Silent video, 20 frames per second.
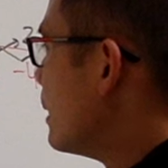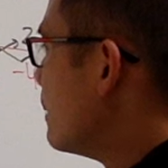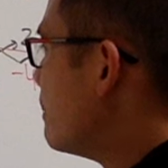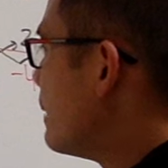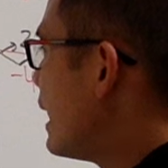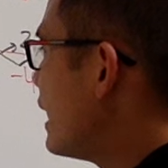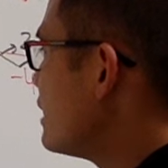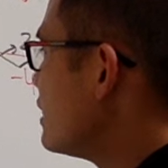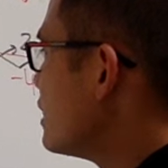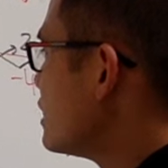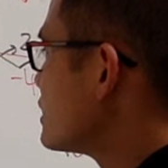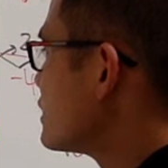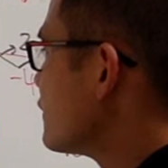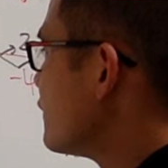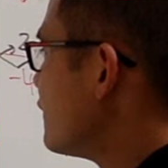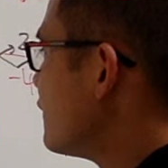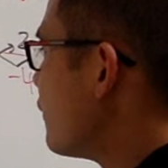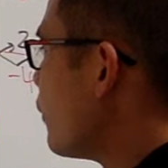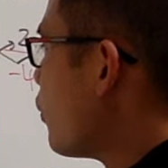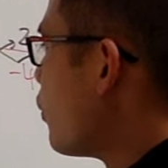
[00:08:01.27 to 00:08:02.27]
minus
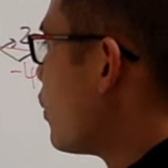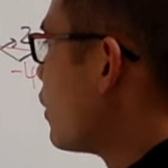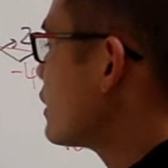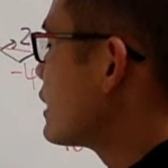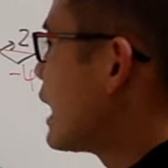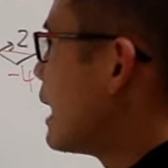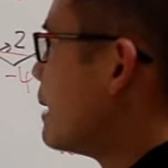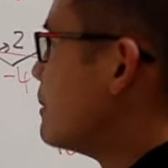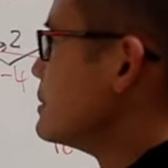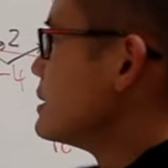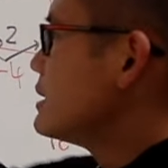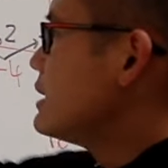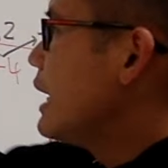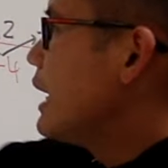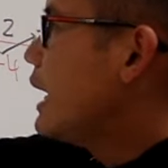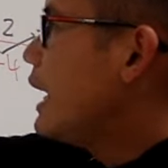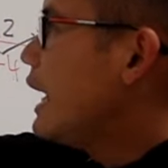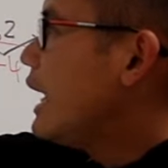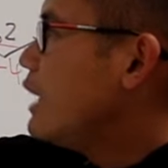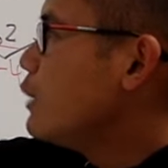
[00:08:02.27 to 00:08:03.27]
4 times
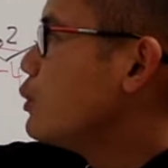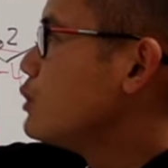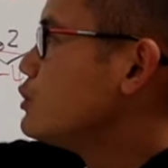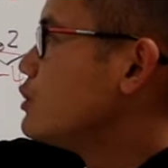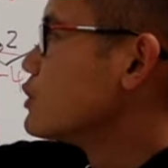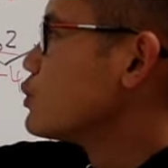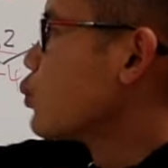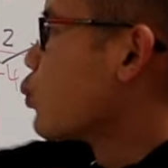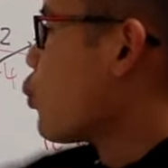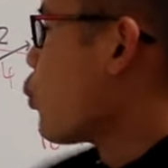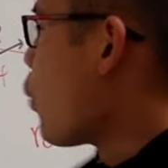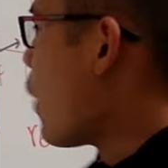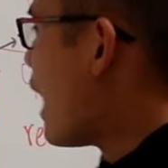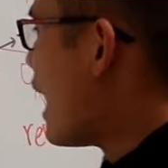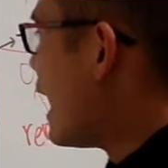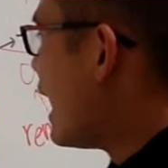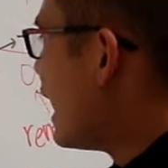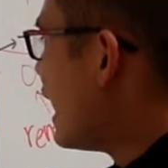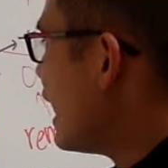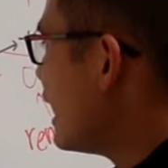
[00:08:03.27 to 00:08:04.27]
A, which is
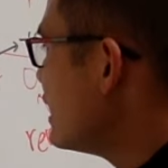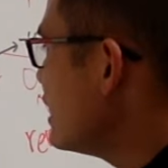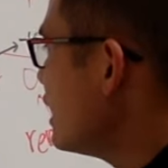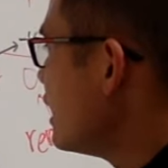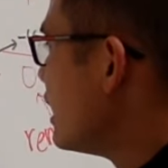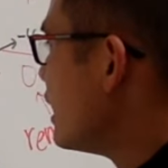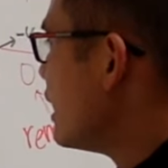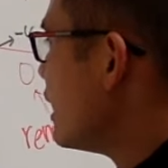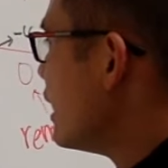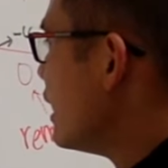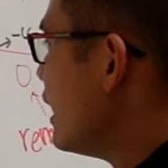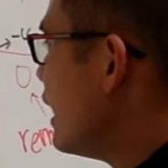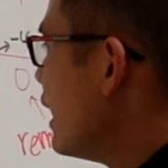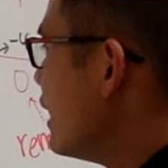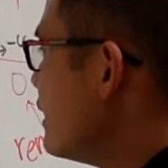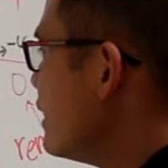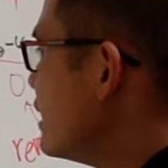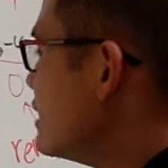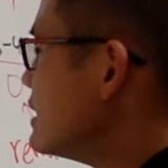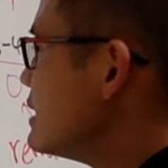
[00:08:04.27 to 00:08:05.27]
1,
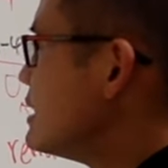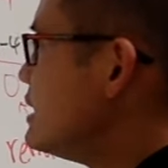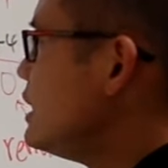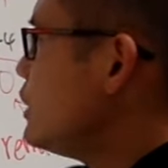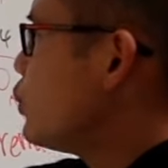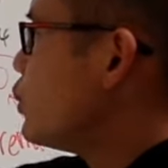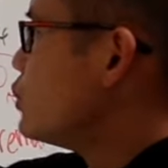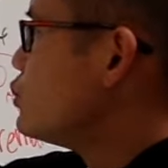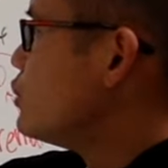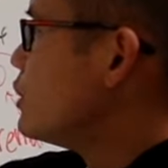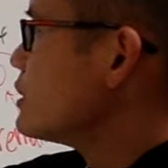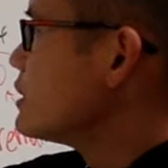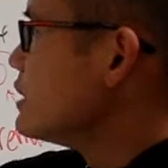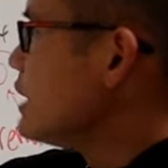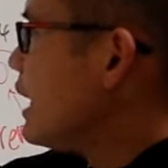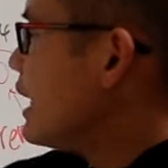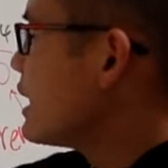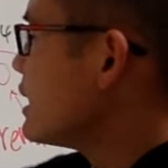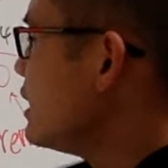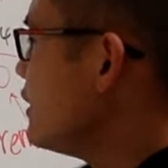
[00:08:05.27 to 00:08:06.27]
and then c, which is
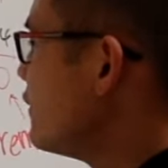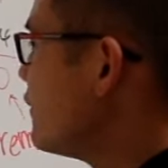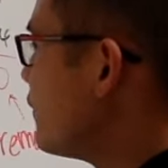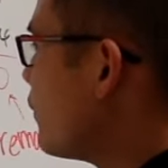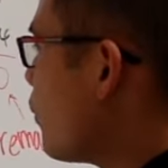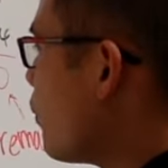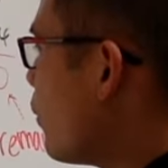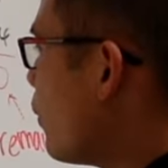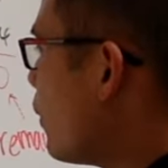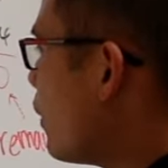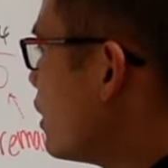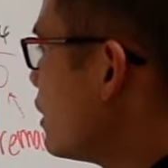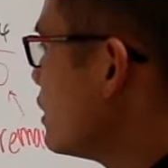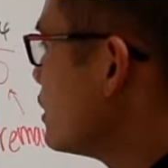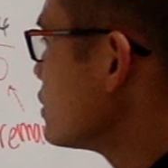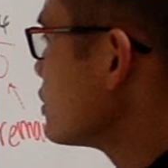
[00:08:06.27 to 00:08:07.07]
negative 4,